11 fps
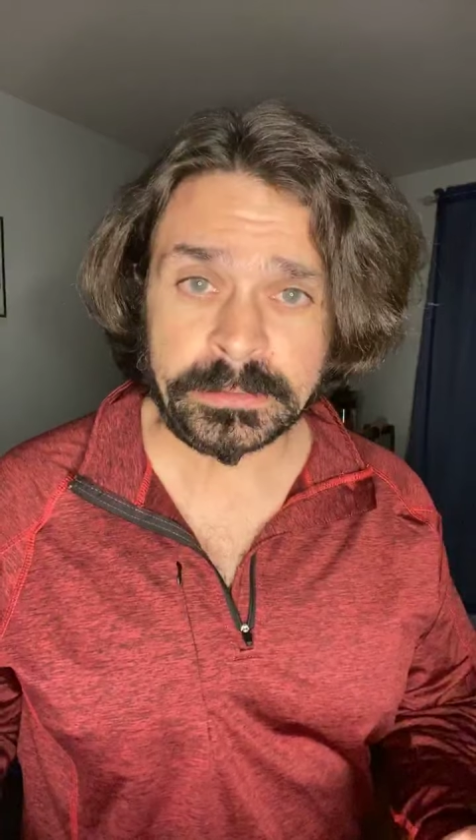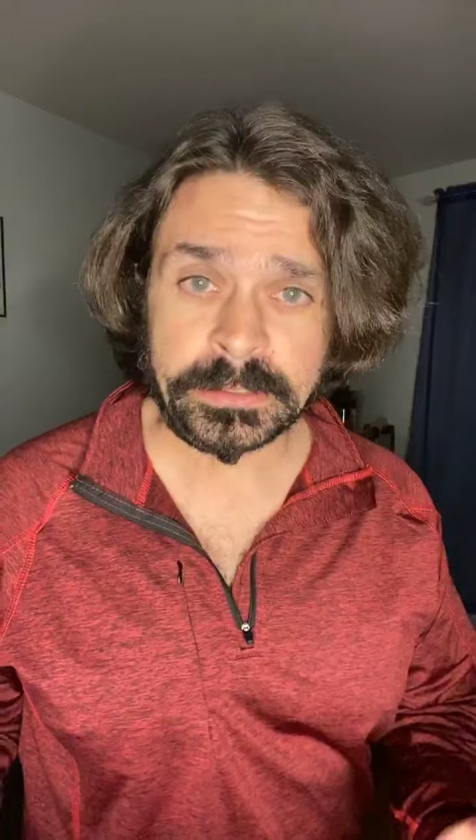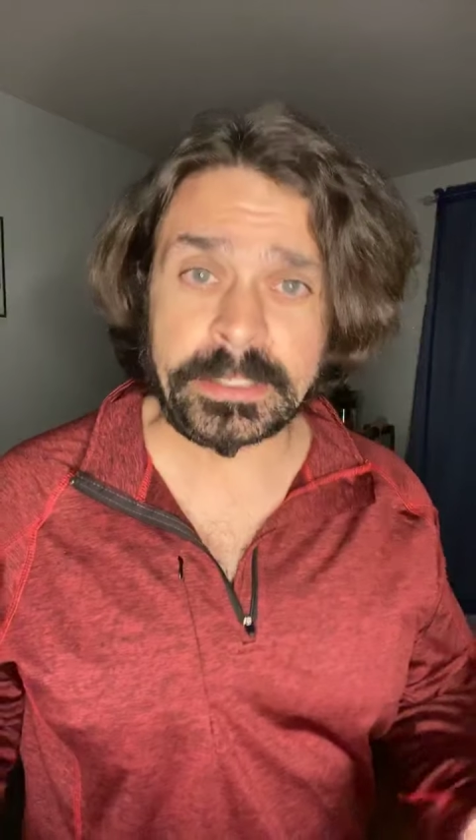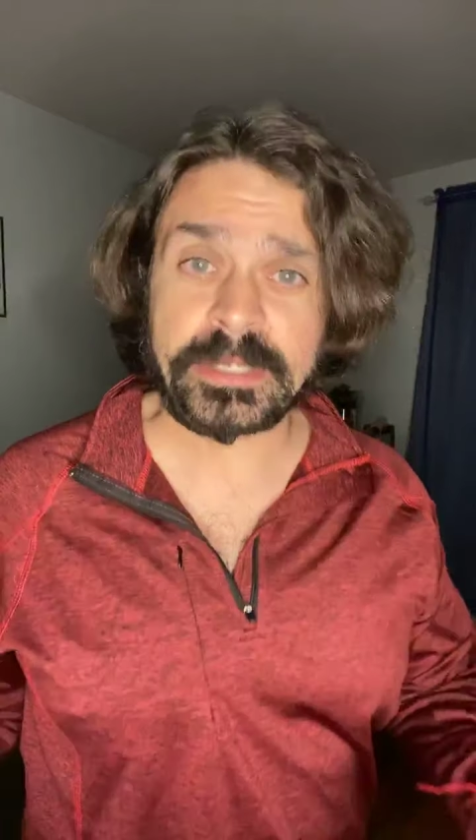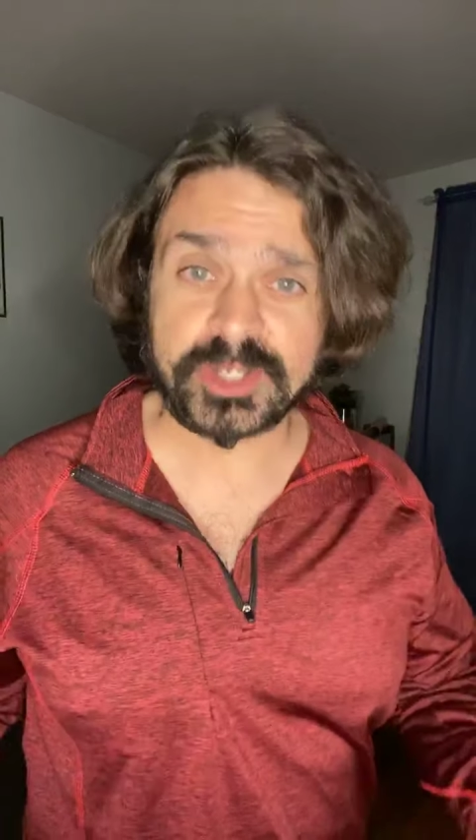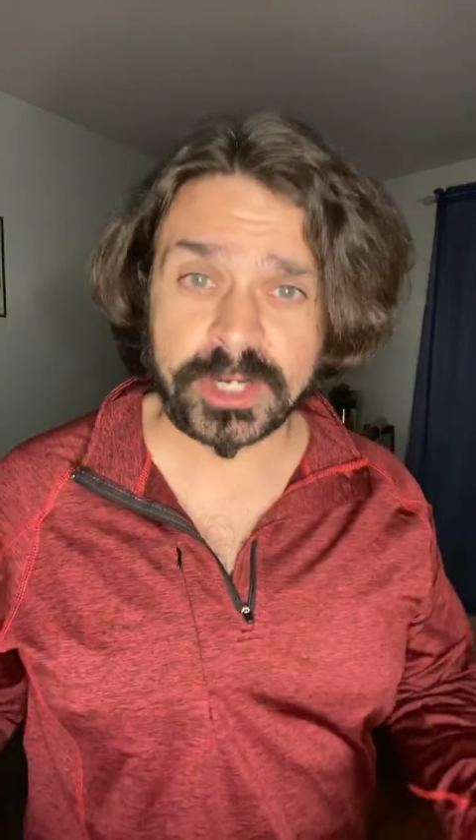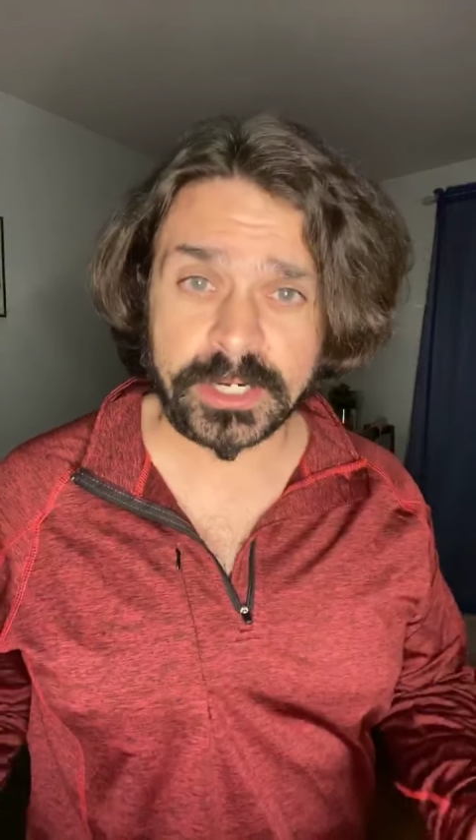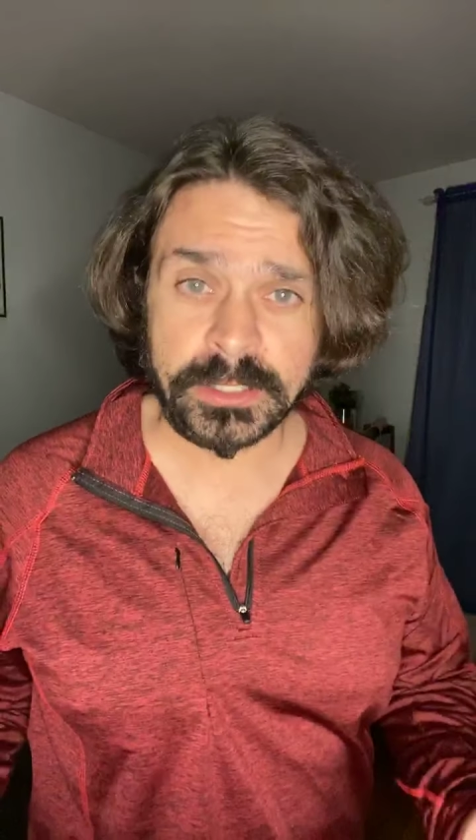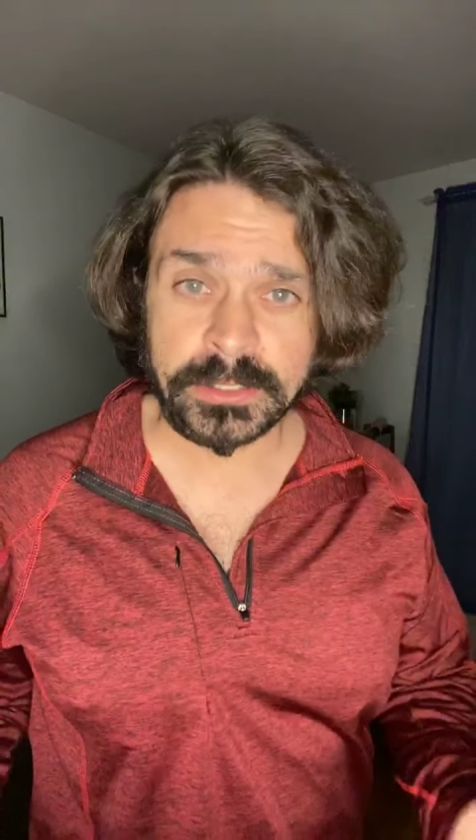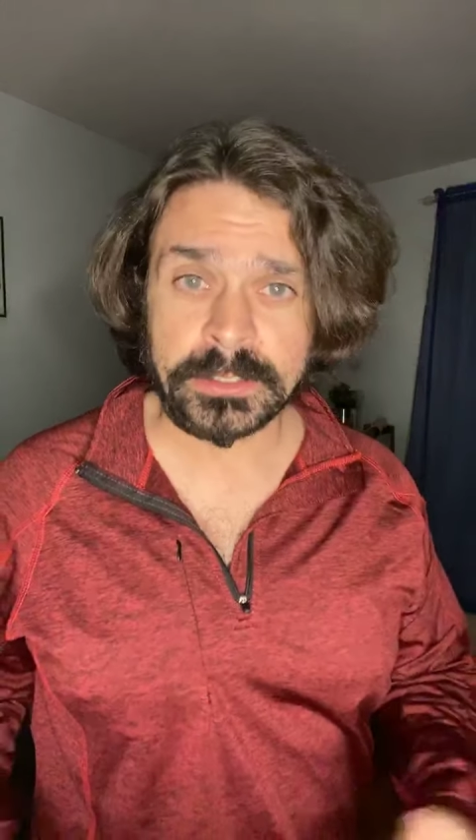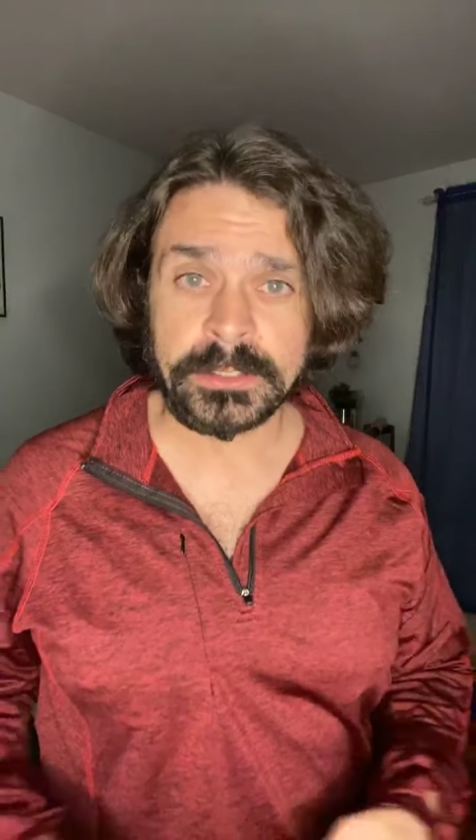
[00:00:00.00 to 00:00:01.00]
in
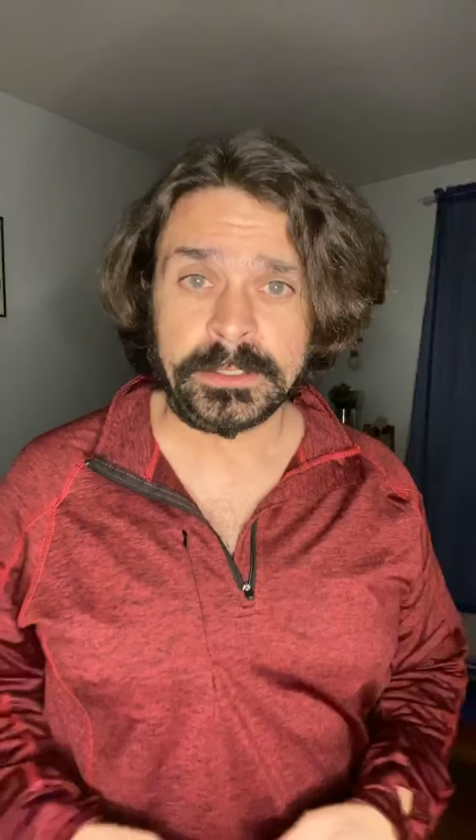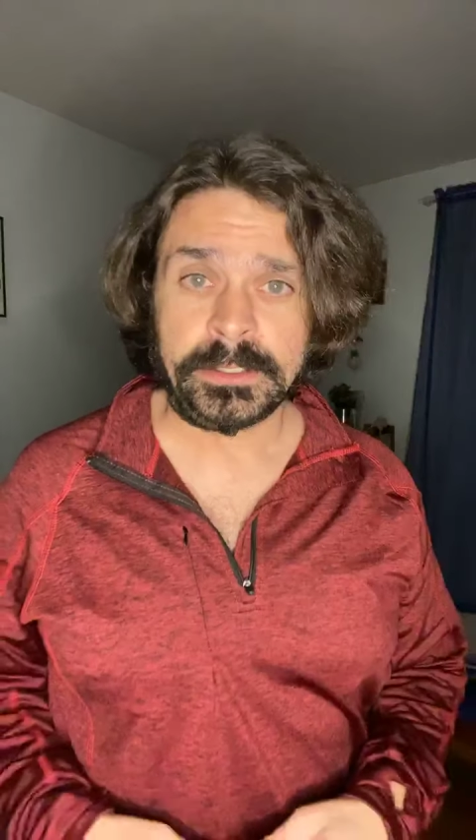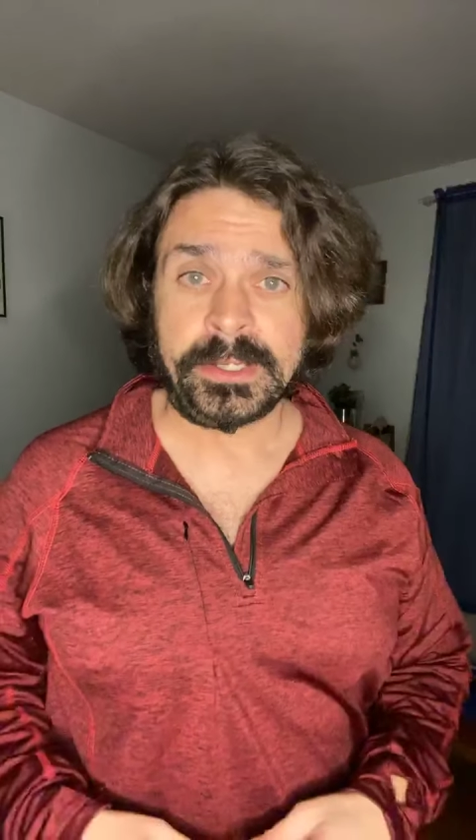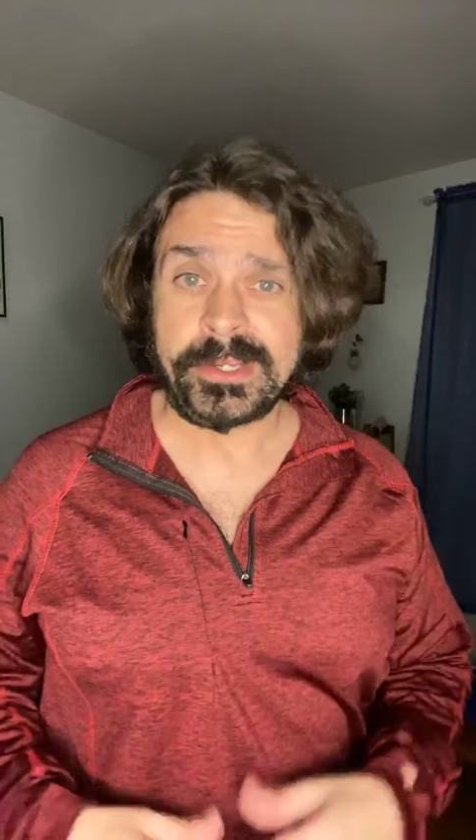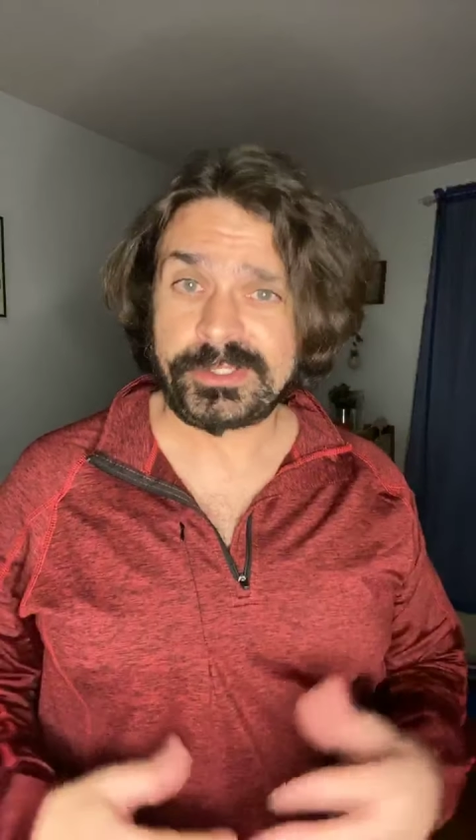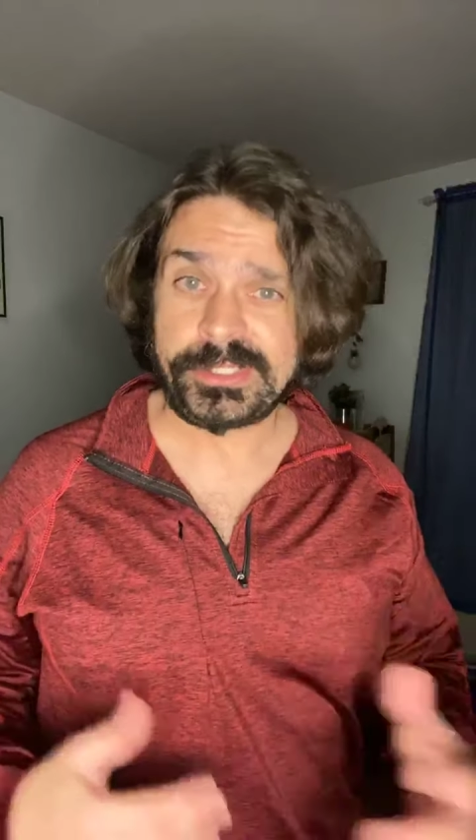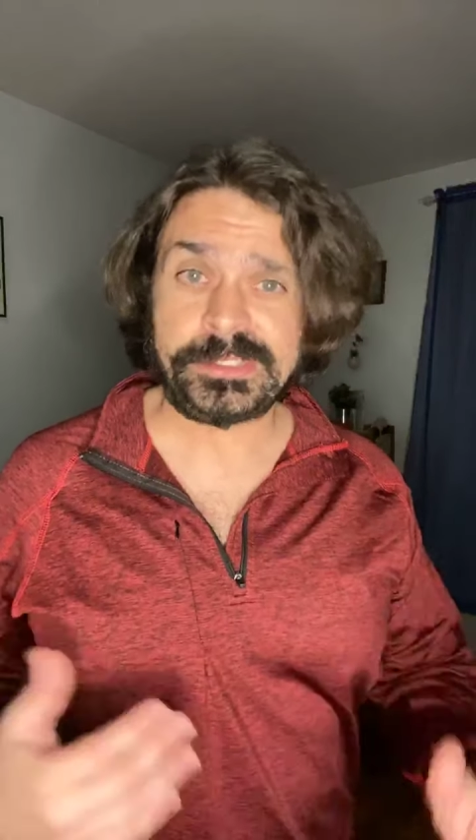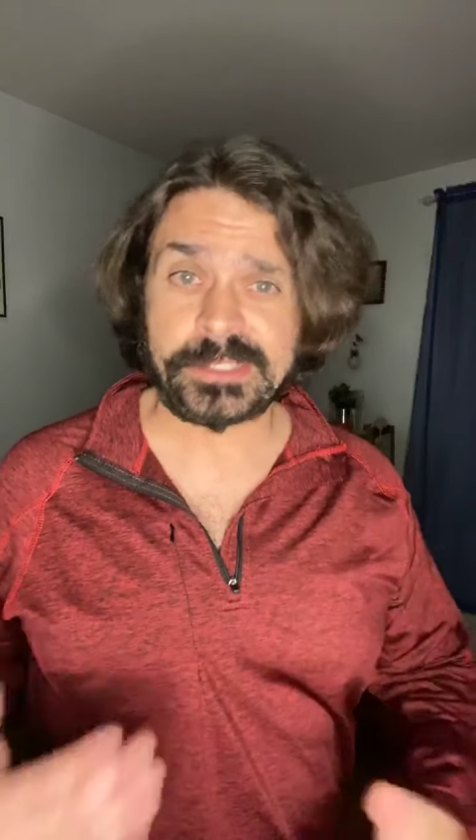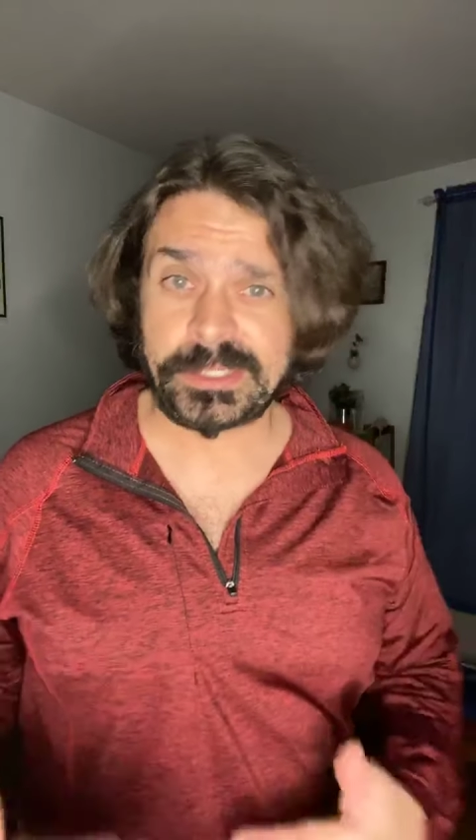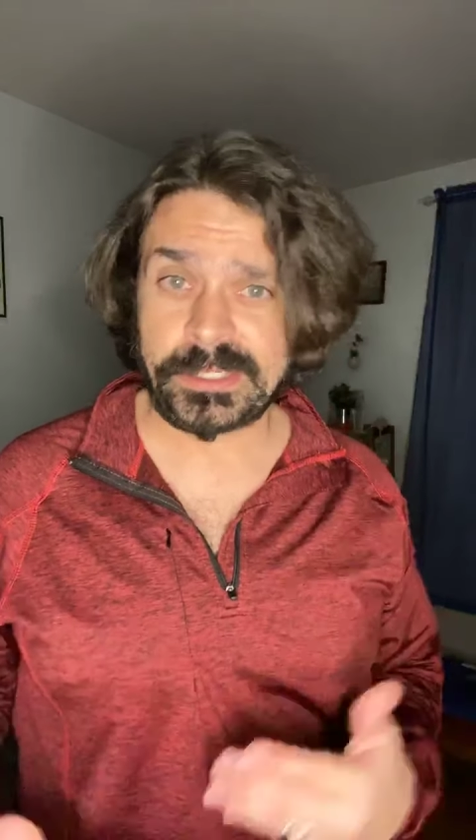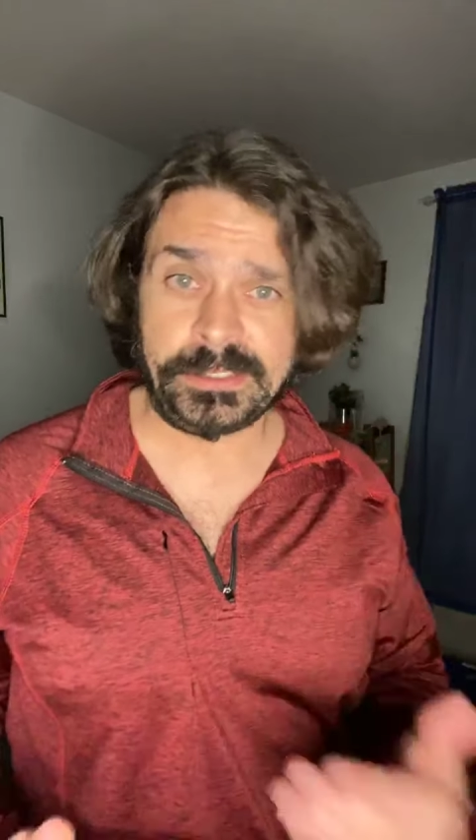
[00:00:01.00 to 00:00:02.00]
HR, she's
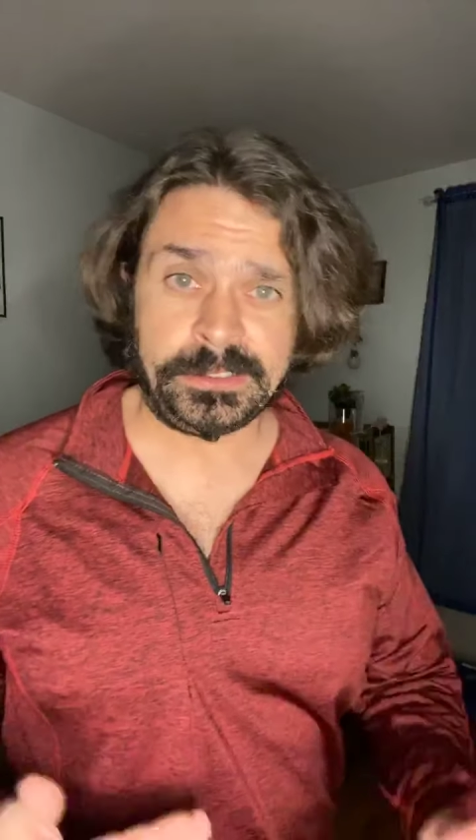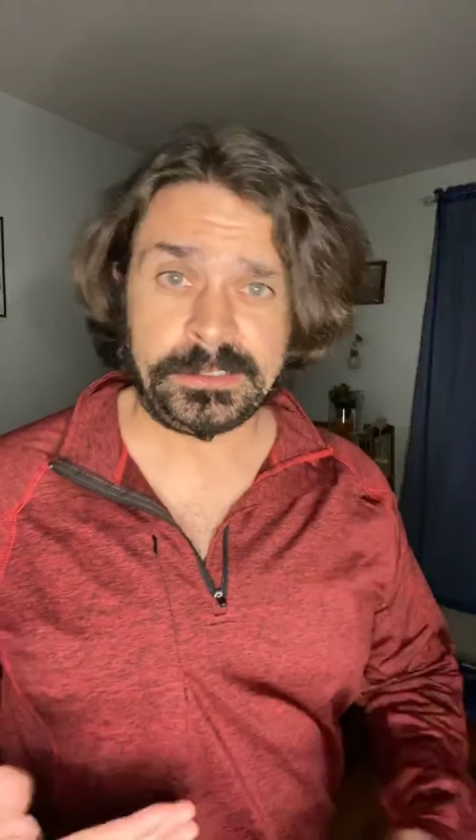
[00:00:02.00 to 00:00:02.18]
kind